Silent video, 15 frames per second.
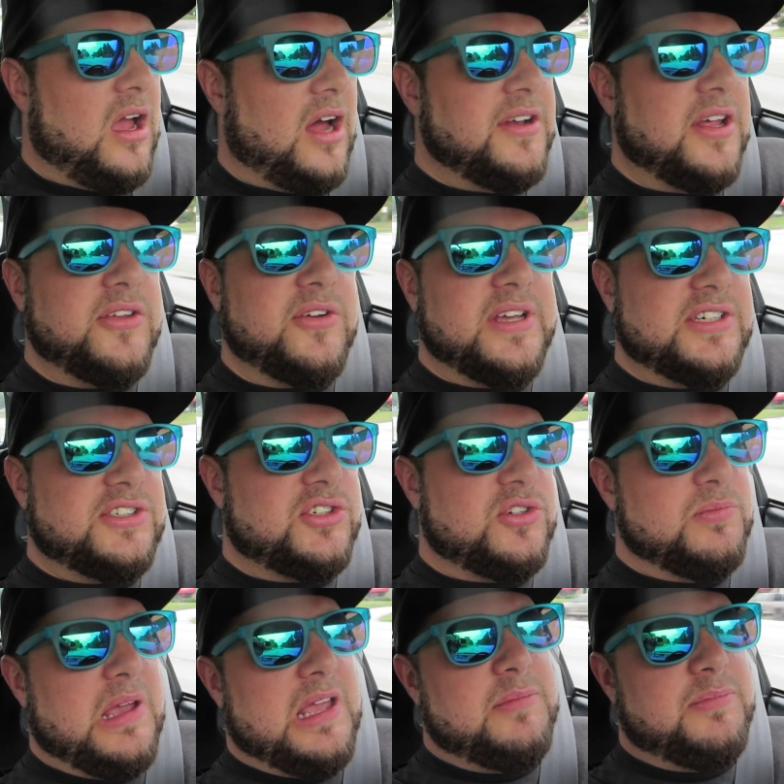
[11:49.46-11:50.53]
Another
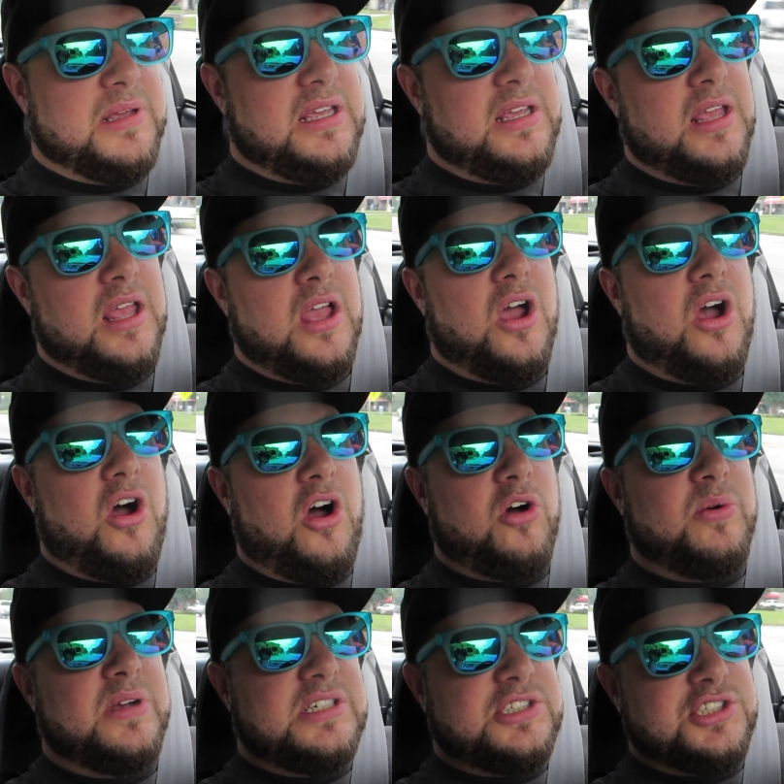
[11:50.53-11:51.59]
issue may be
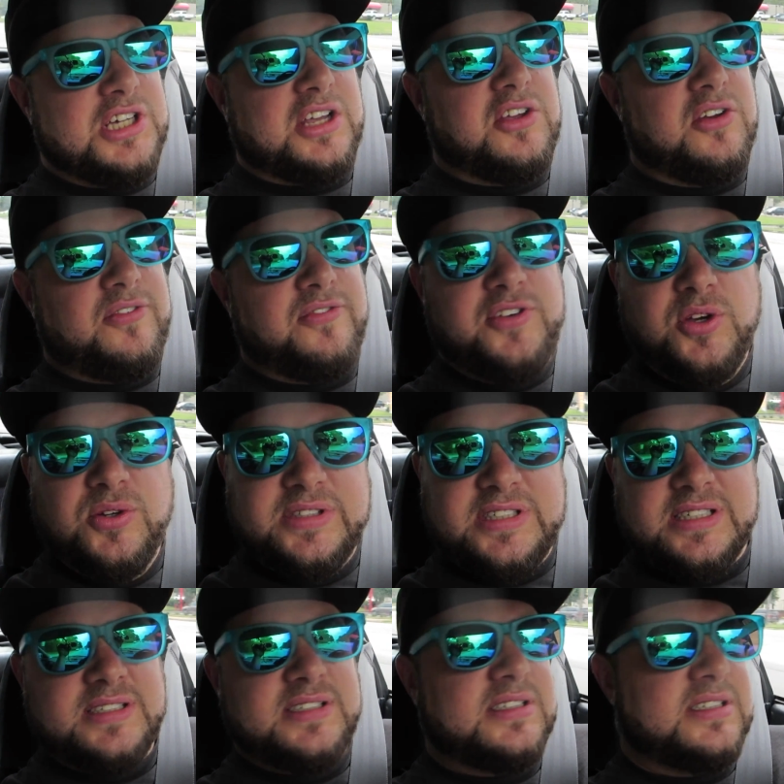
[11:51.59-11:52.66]
always check your
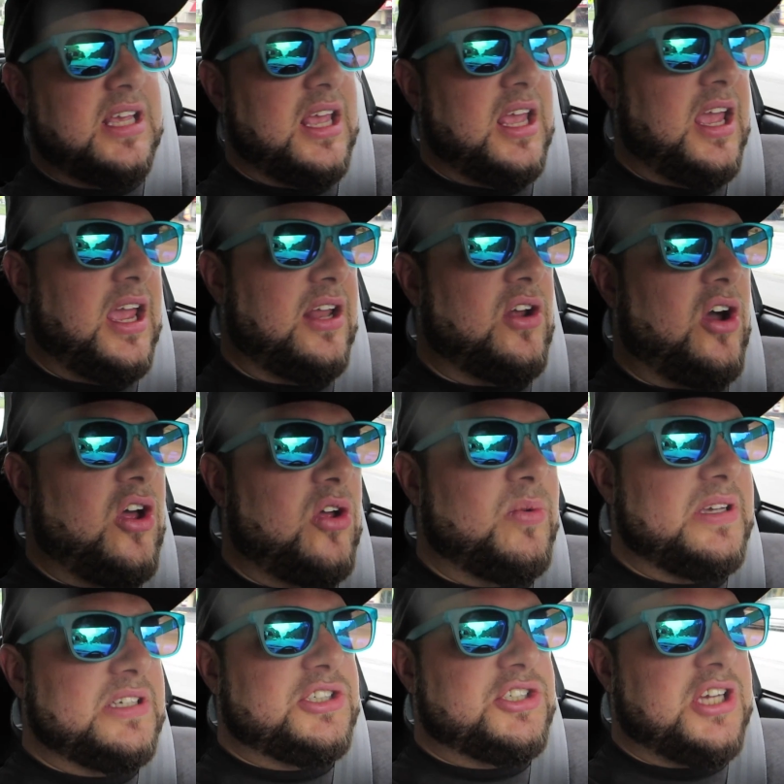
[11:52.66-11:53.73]
fuses and
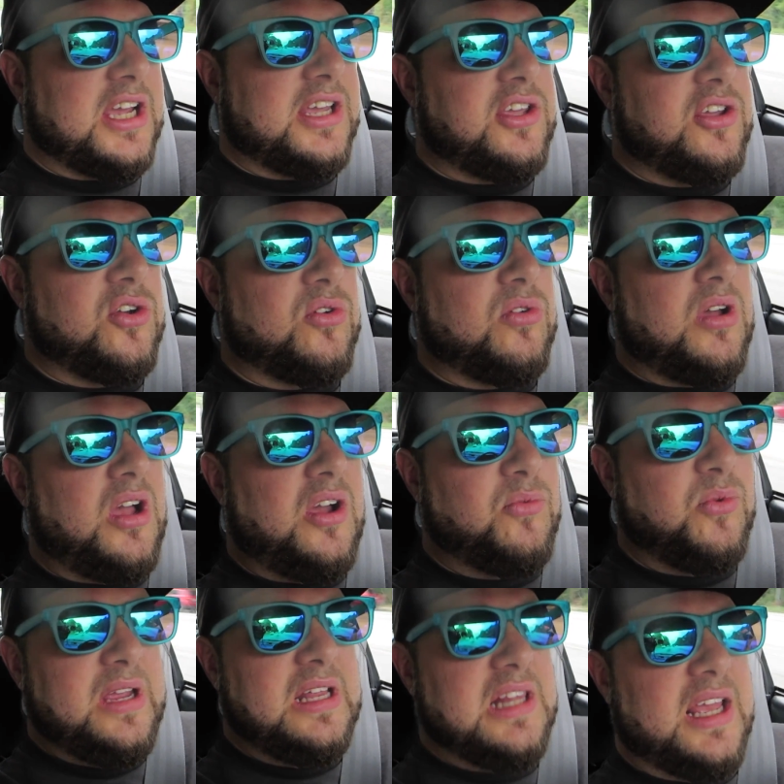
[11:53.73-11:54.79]
always check your
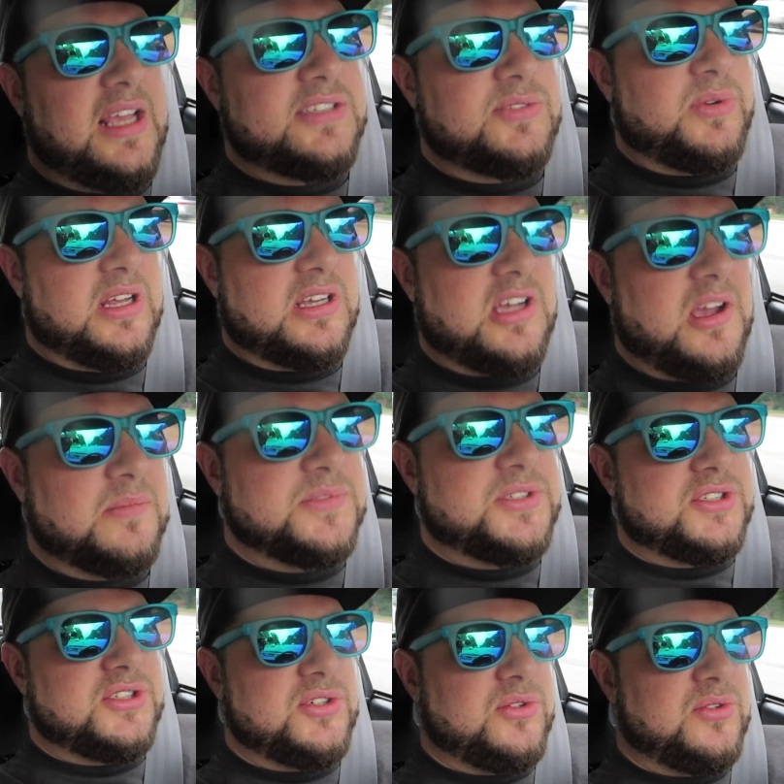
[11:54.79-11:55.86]
relays when it comes
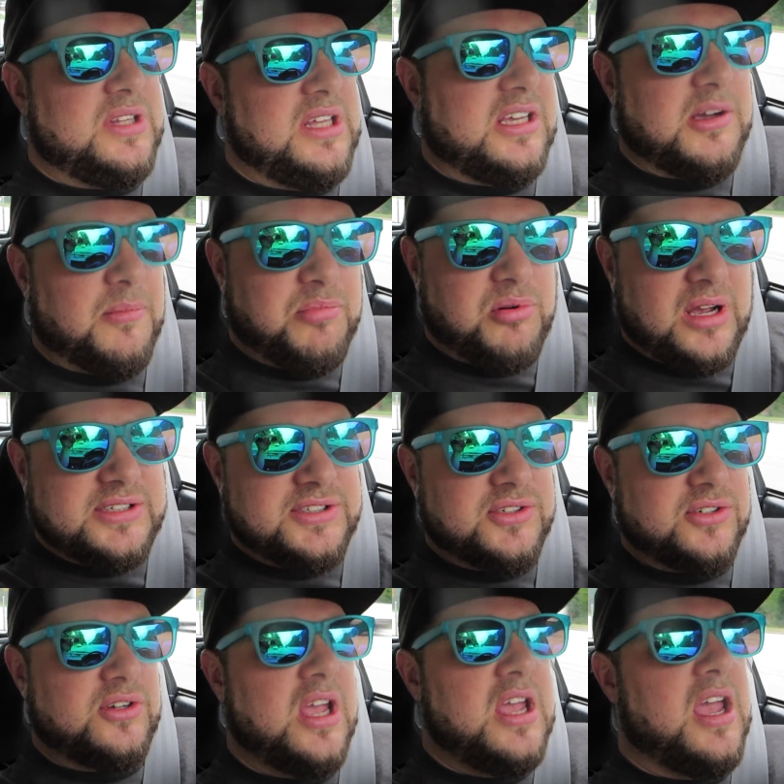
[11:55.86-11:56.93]
to the
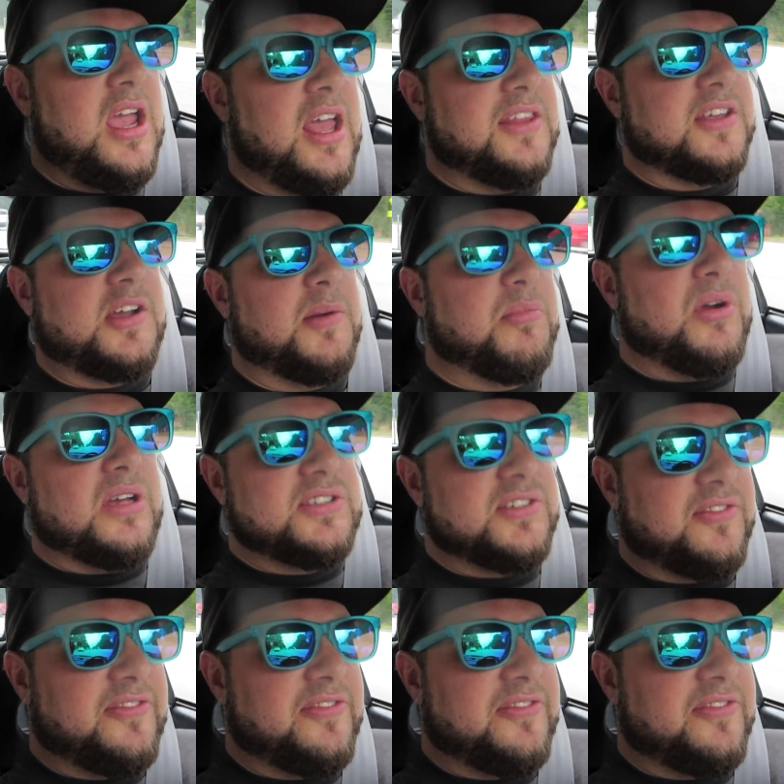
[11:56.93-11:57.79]
compressor and the compressor